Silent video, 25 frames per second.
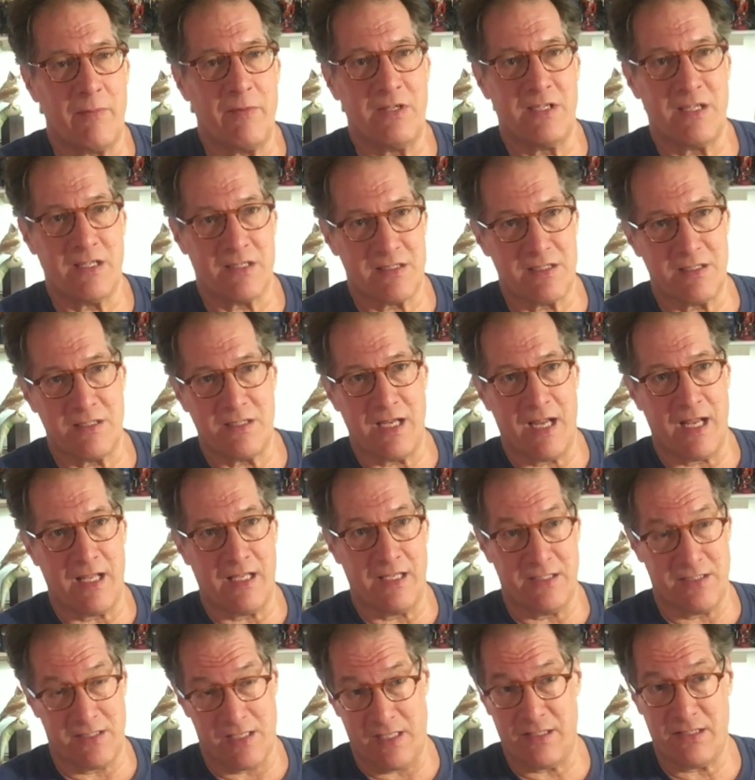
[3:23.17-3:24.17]
He does the
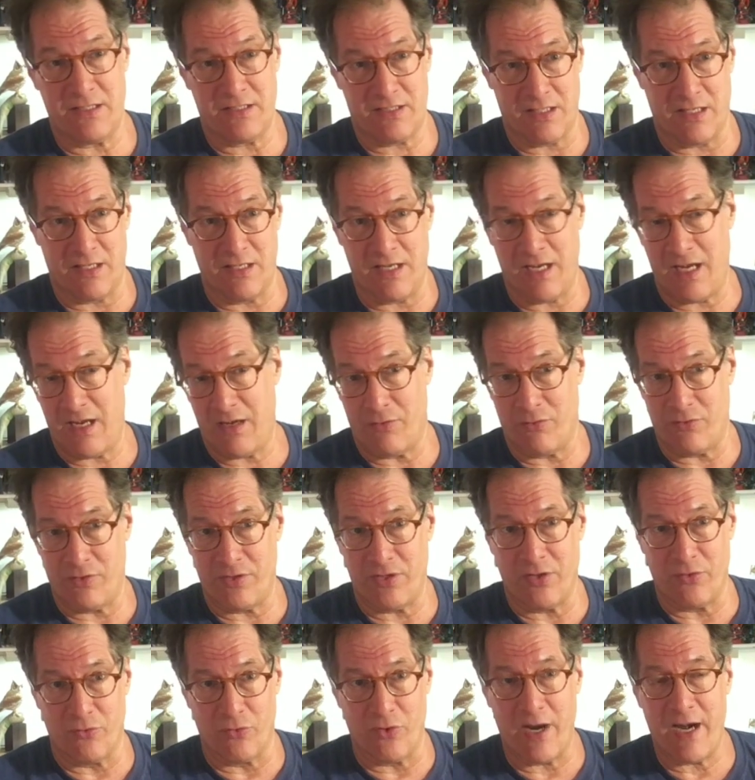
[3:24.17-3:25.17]
dailies on the Sunday and
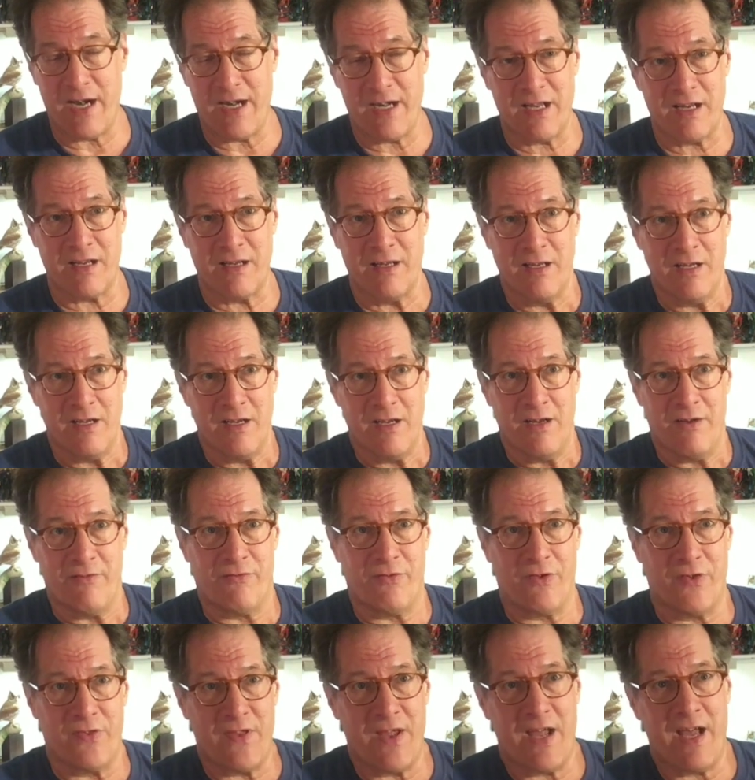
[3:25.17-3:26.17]
the writing
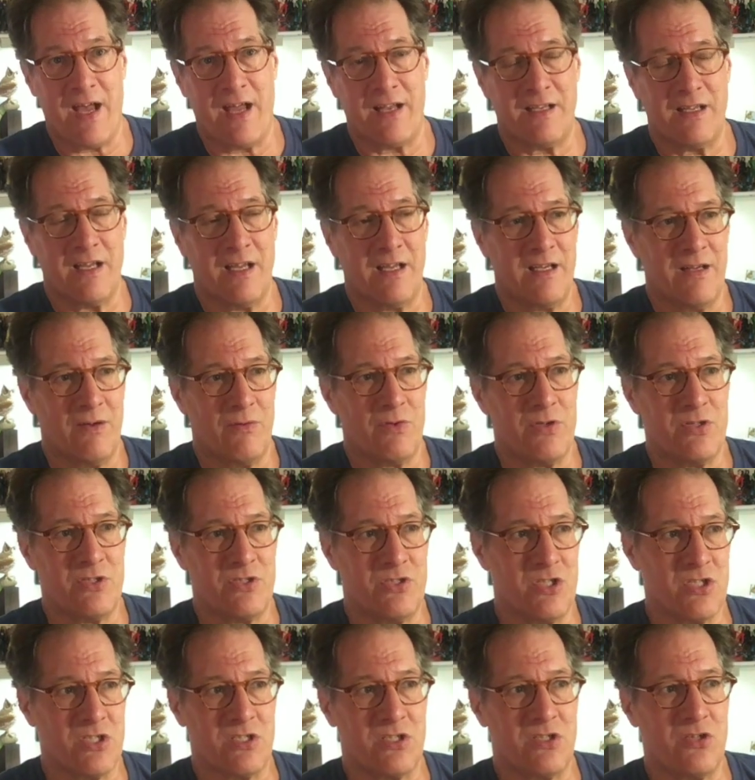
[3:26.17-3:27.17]
for that, and it was
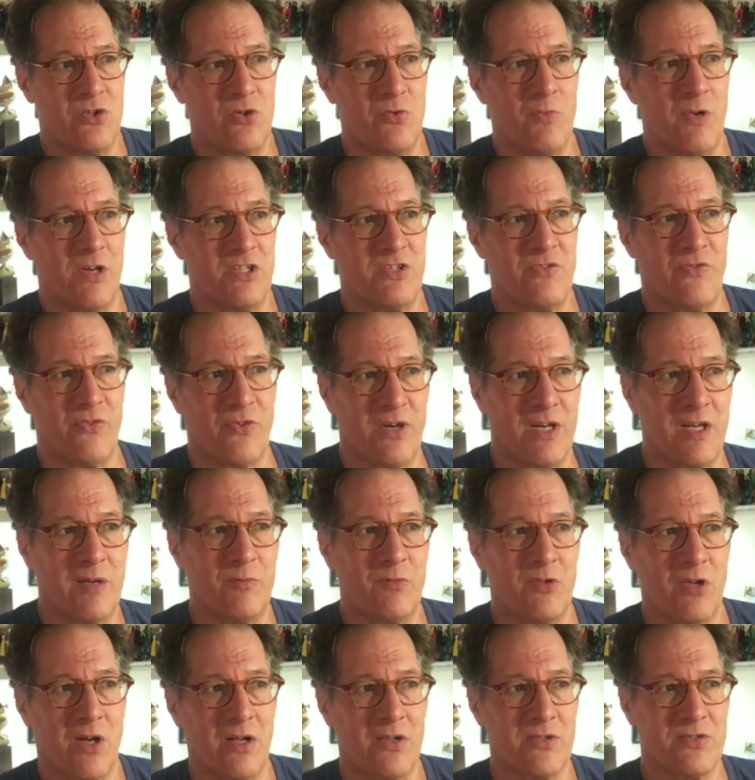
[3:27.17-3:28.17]
just too much for him
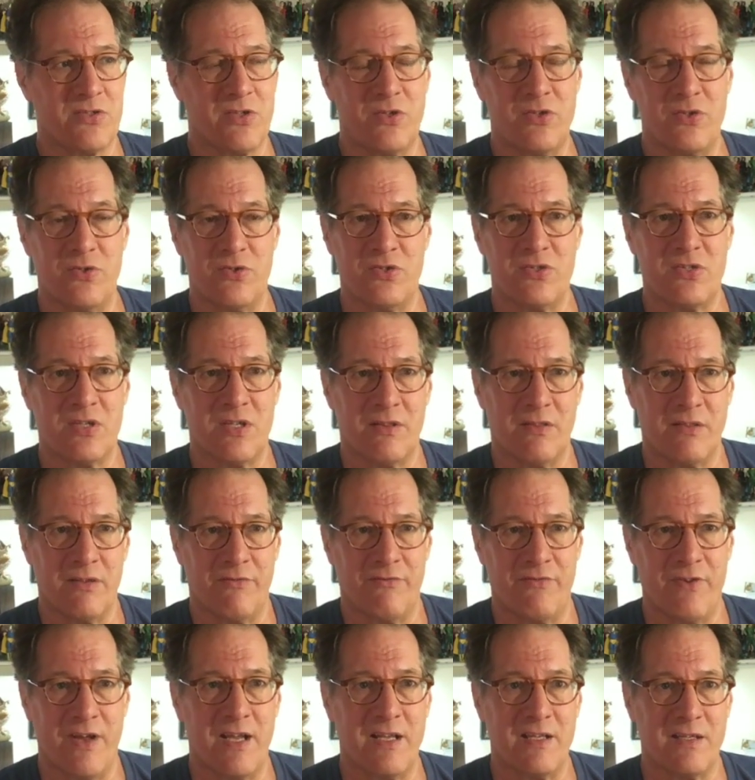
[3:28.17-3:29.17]
to also do the
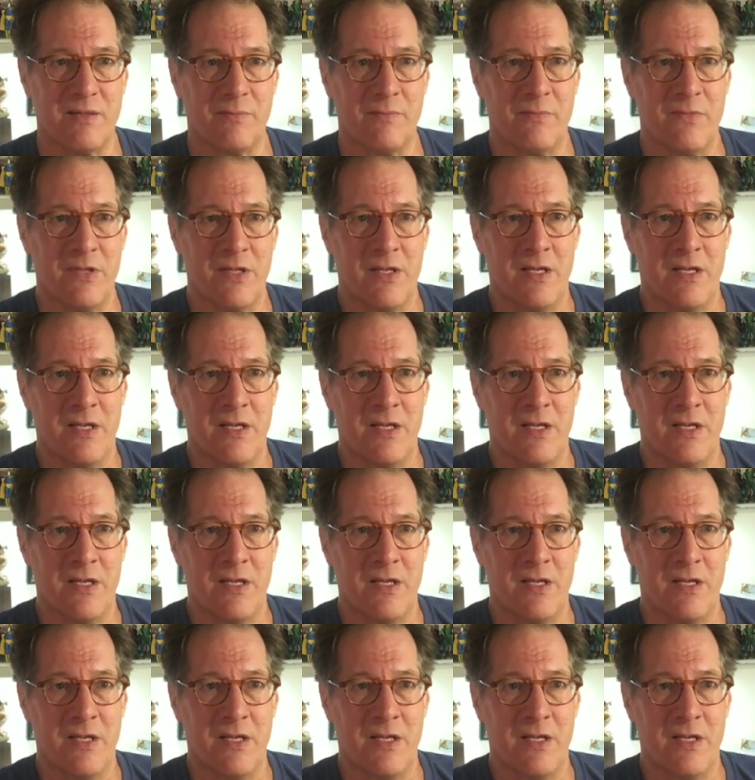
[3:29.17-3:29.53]
Phantom.